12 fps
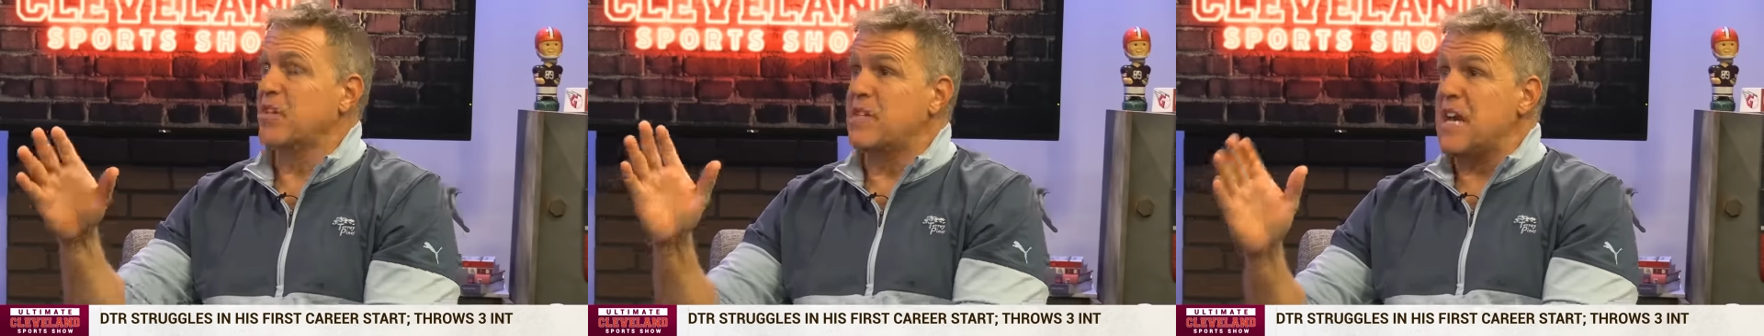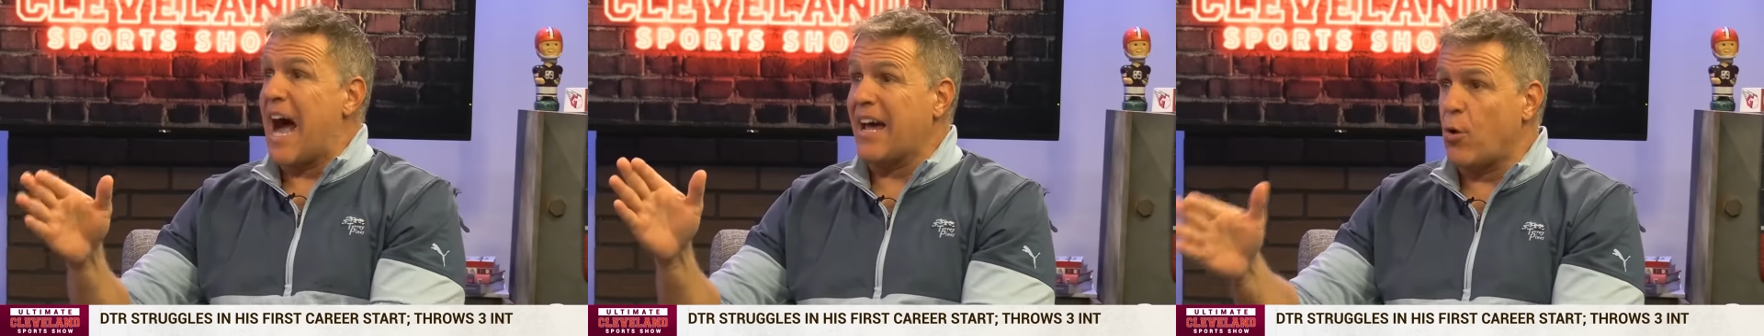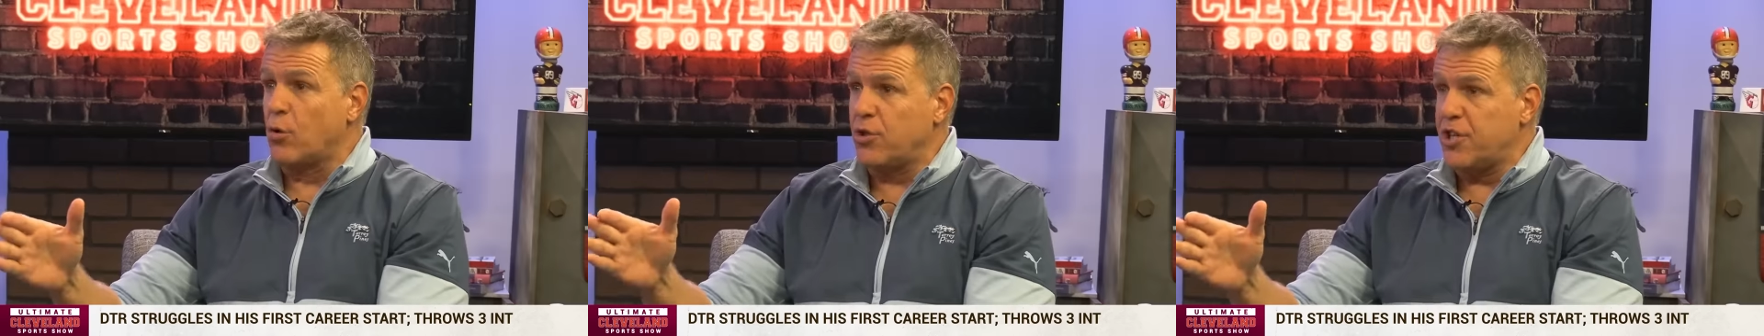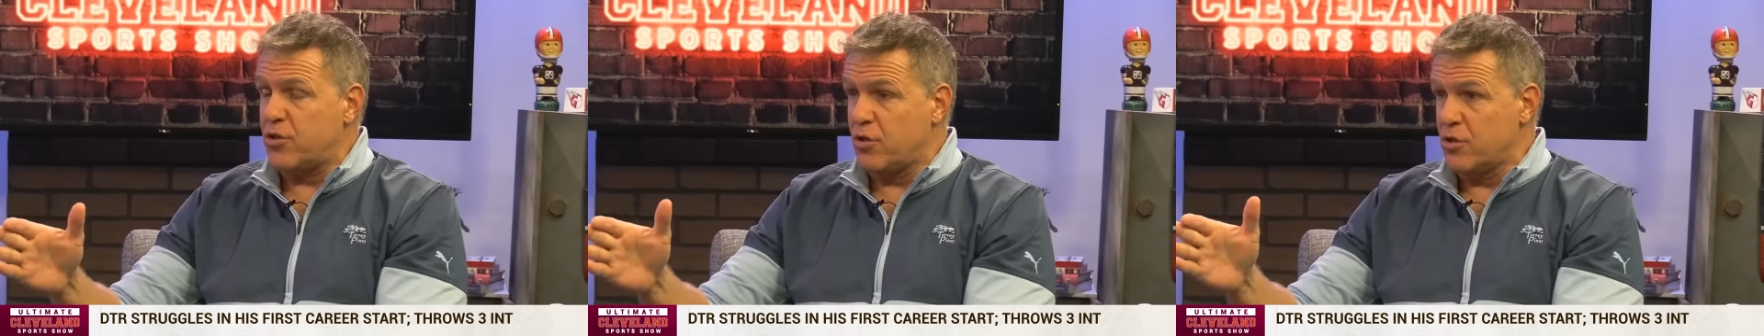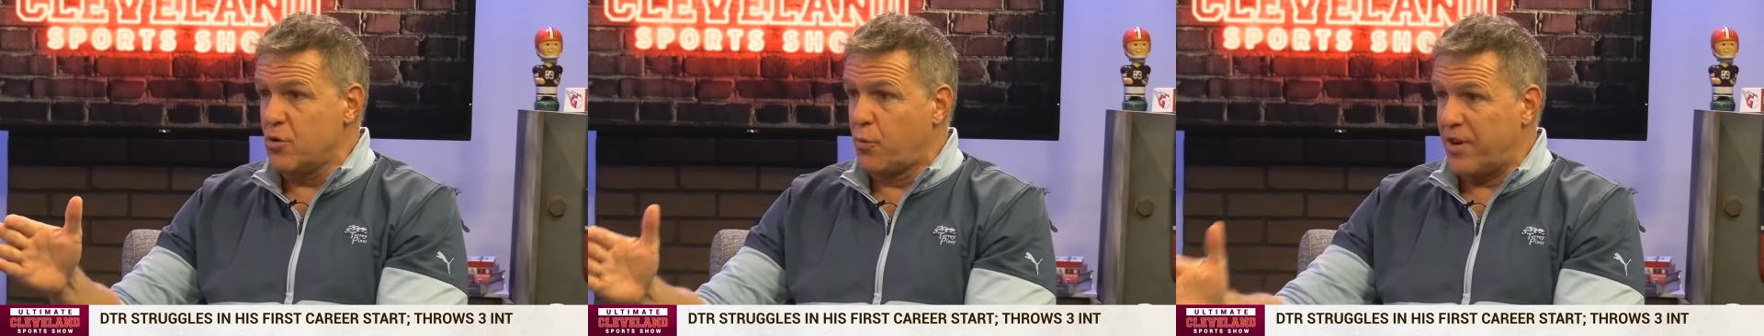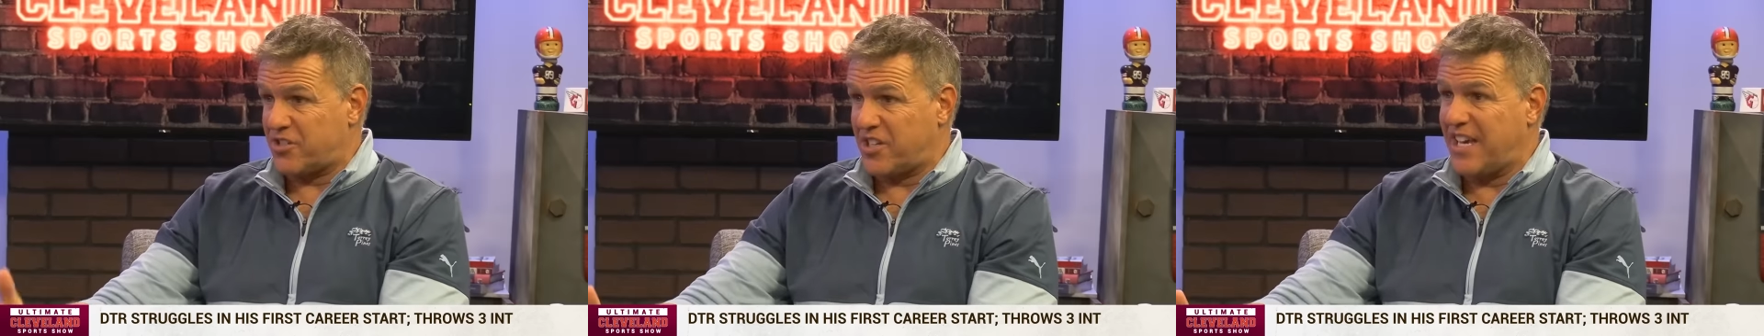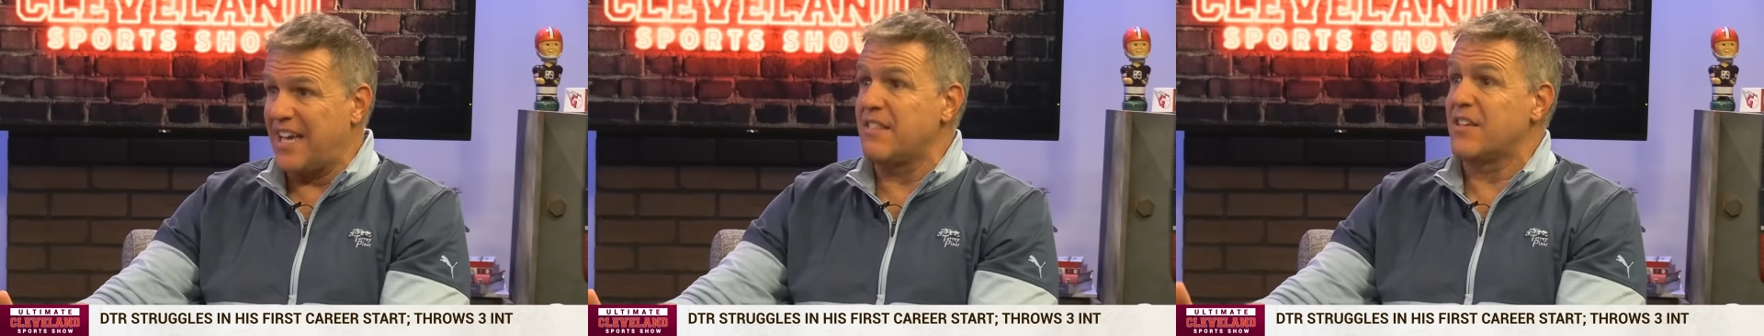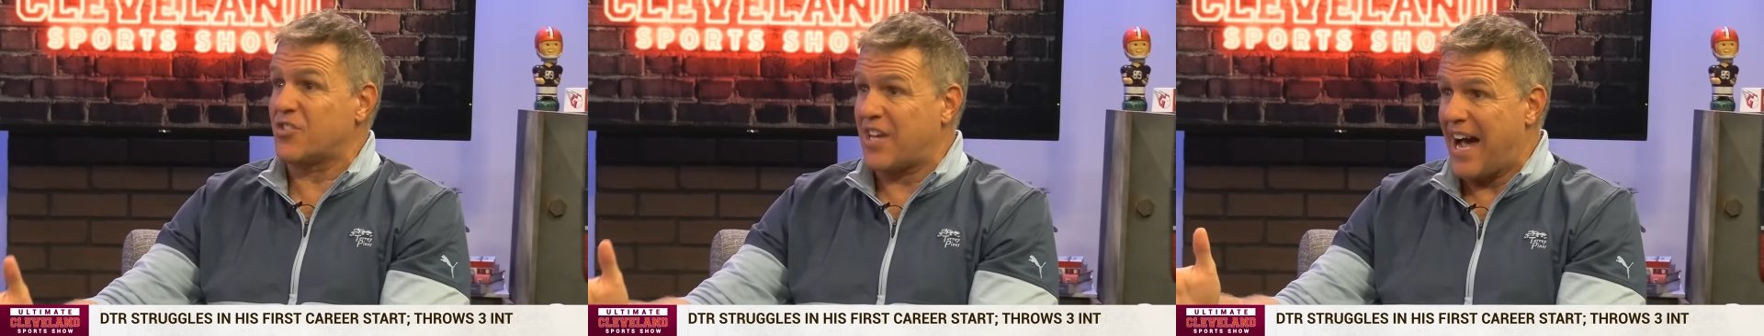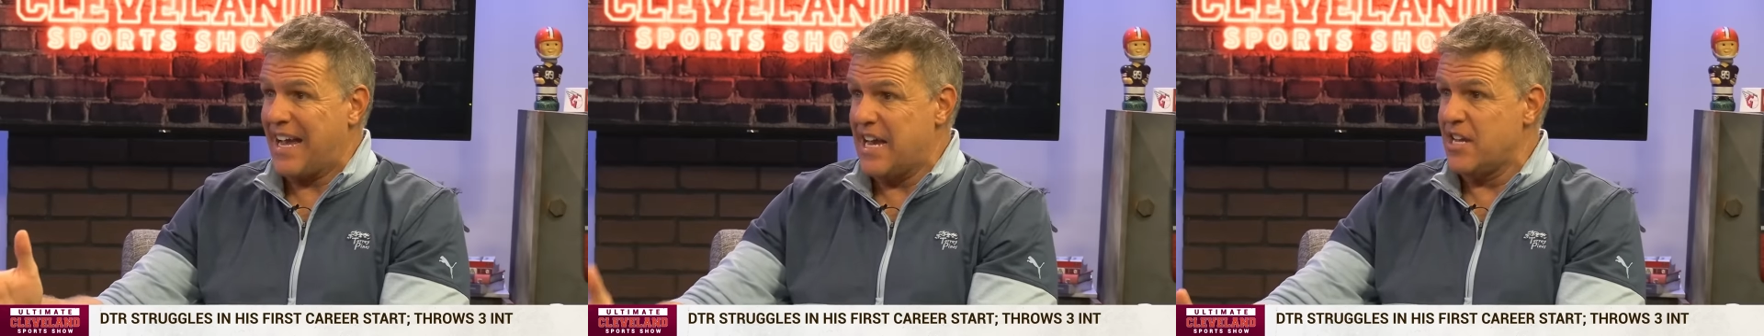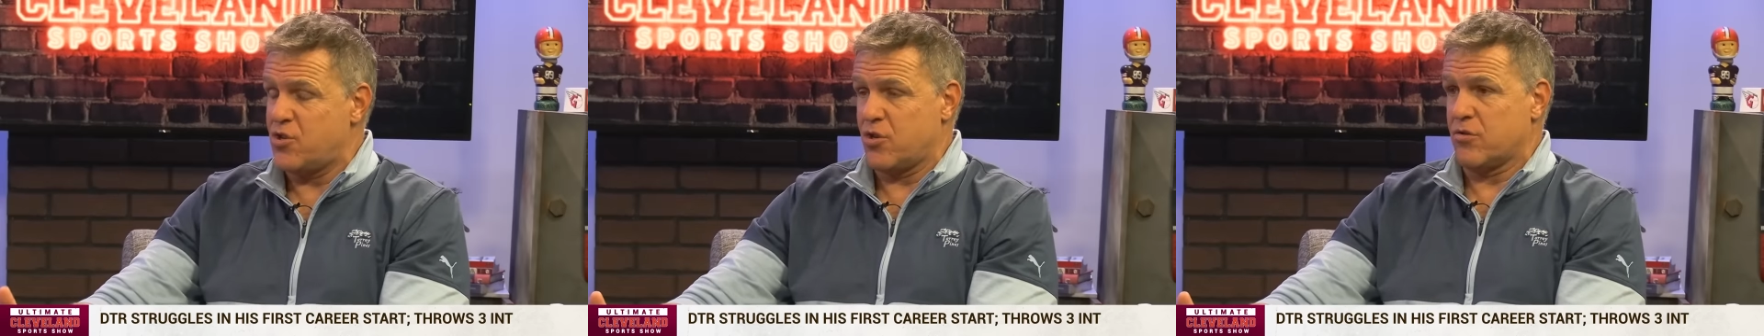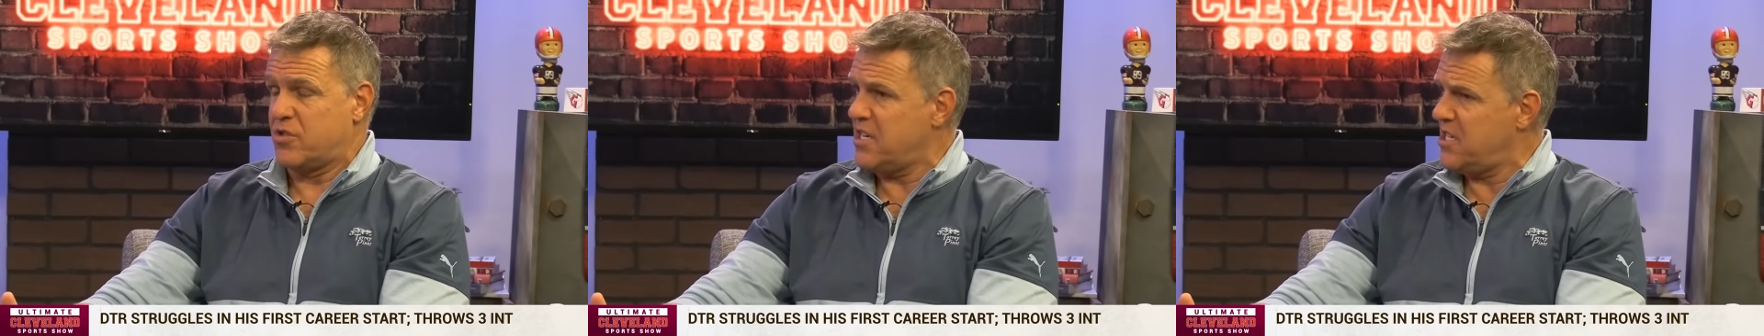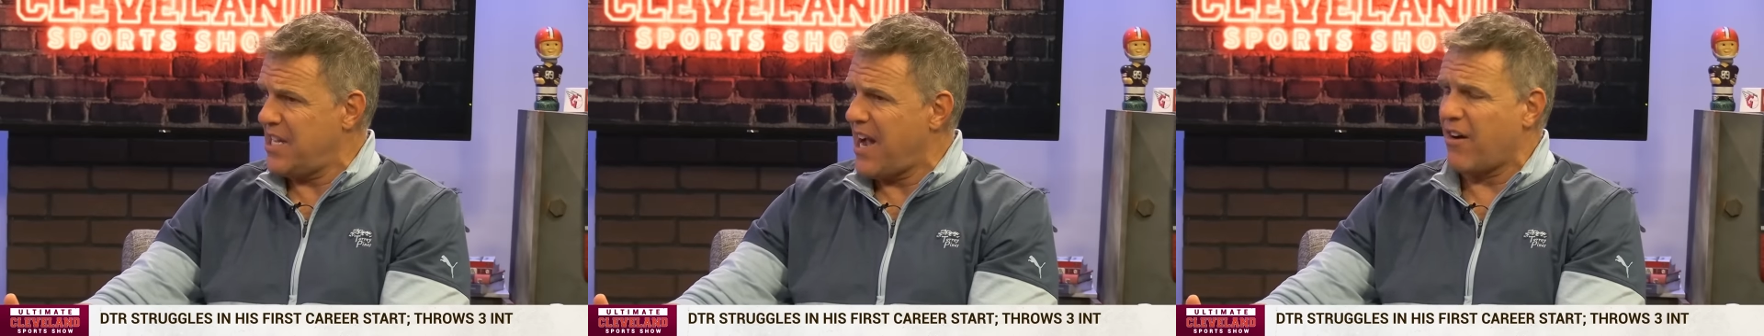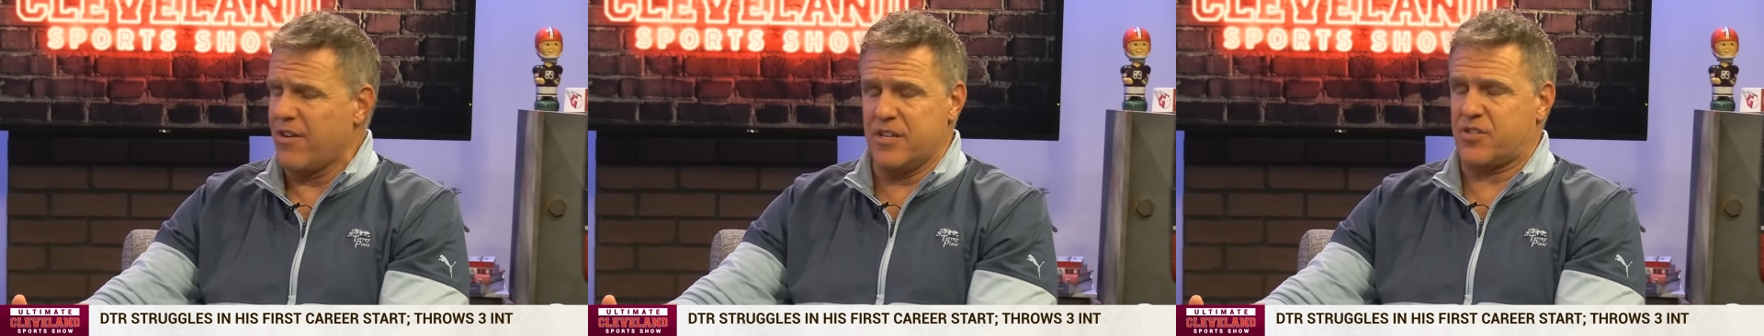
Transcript: not only do you risk getting this guy injured, D T R yeah.